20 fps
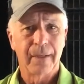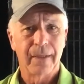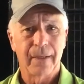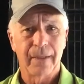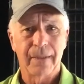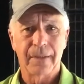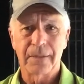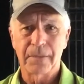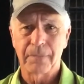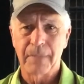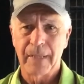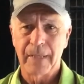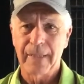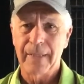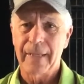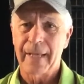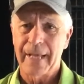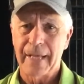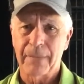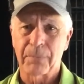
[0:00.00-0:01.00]
and there's
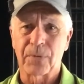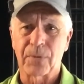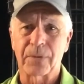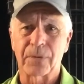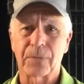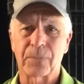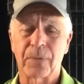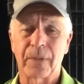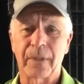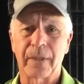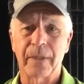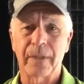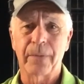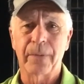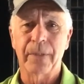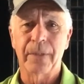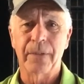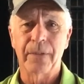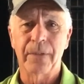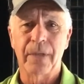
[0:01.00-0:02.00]
many Aprils where
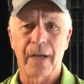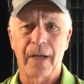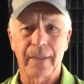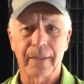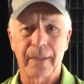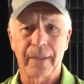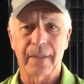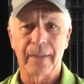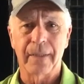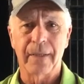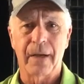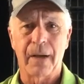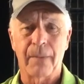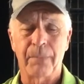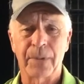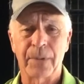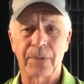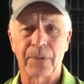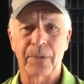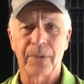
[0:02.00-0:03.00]
we do not get the
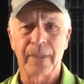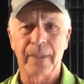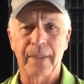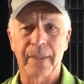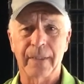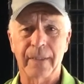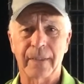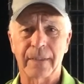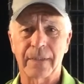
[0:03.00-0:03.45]
opportunity.